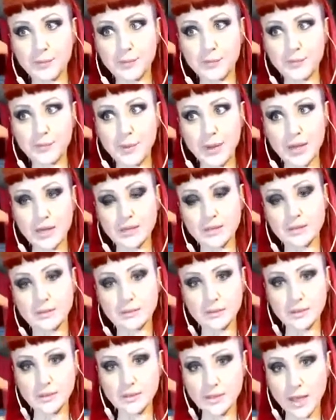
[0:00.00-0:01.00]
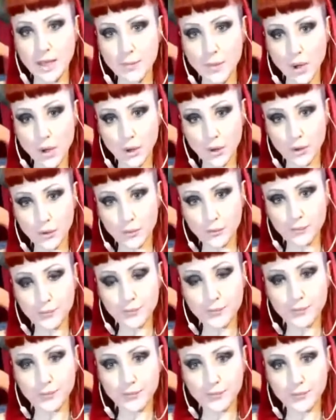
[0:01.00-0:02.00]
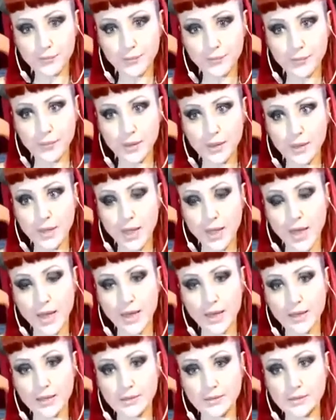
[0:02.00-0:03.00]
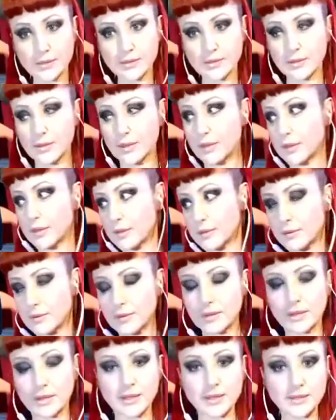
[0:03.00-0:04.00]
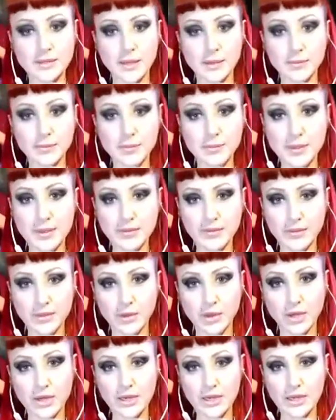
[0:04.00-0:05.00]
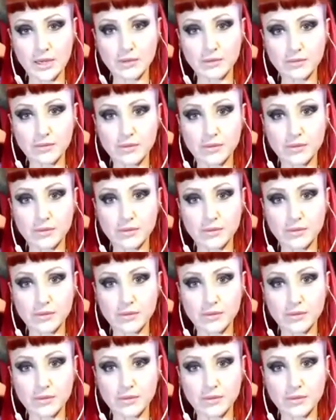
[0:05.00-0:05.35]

but does come home and then cleans up the mess that I leave